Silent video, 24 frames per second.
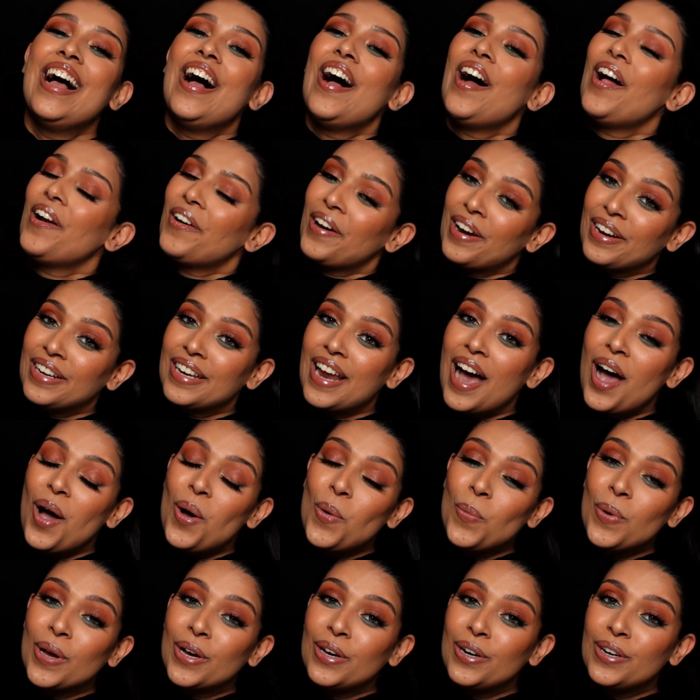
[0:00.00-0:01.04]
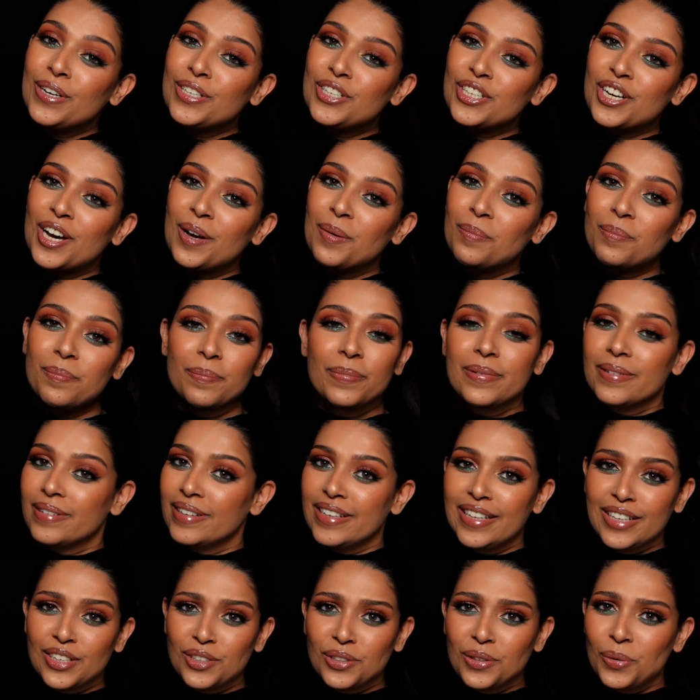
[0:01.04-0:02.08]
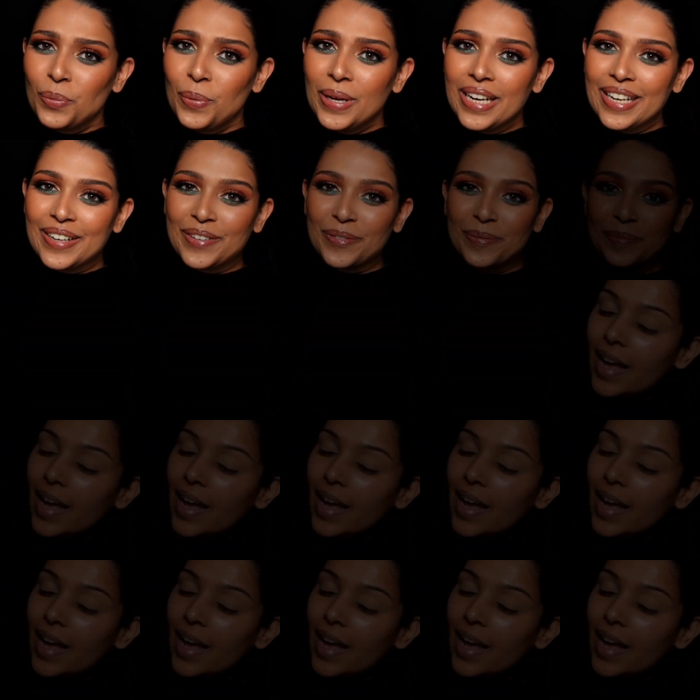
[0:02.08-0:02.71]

Alright, now we're gonna jump into the video.